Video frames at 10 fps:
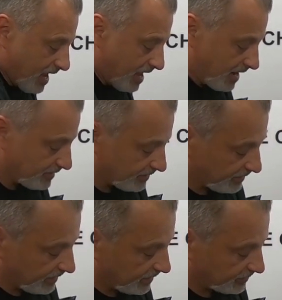And
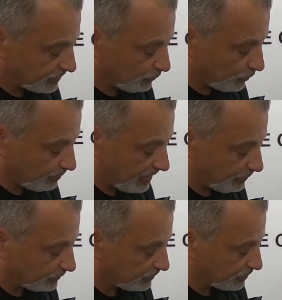then it will be
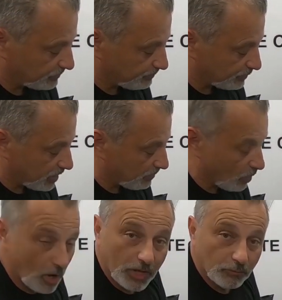able to just come
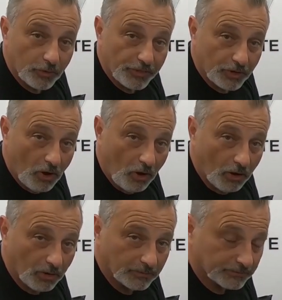on with the
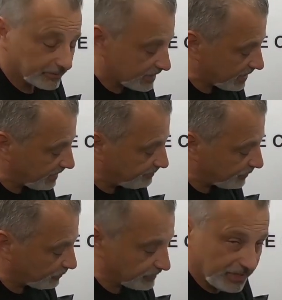car, okay,
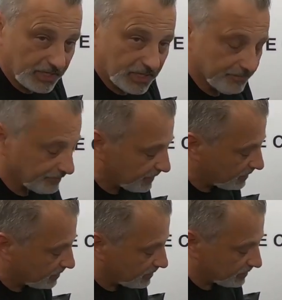with the key.
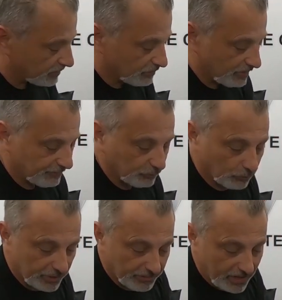And then you don't have to
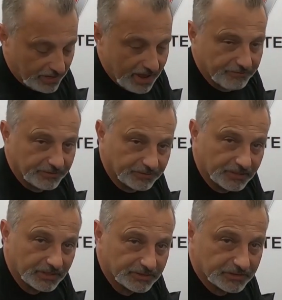worry about having
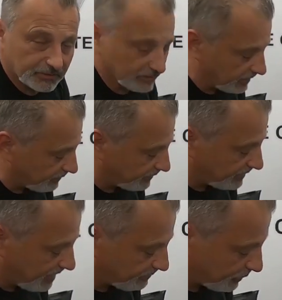the cigarette lighter
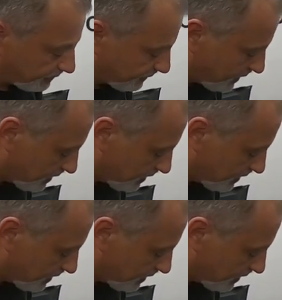adapter.